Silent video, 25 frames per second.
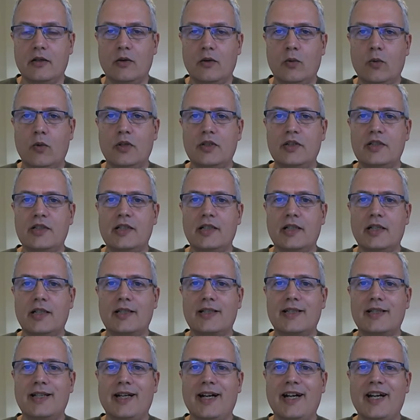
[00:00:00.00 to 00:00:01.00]
What
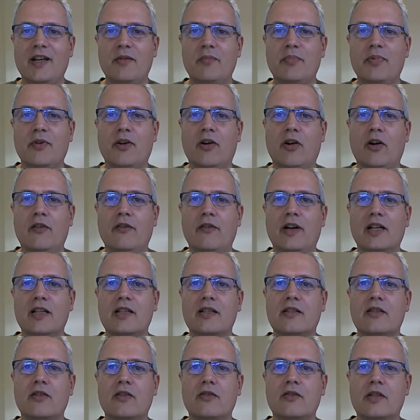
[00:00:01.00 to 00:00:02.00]
type of
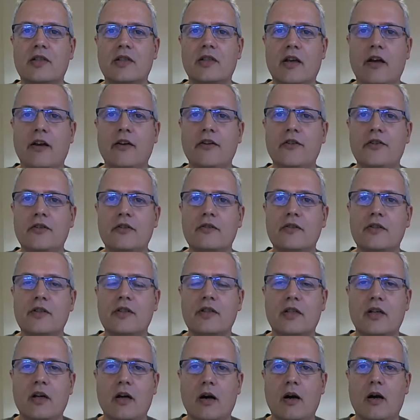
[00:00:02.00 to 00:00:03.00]

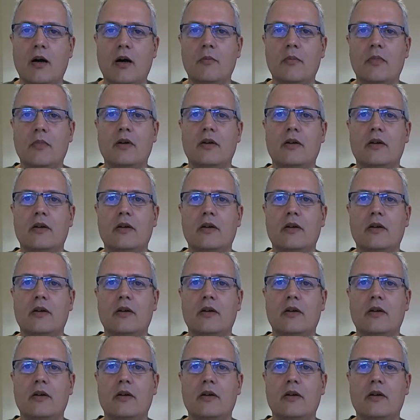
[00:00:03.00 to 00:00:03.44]
associations come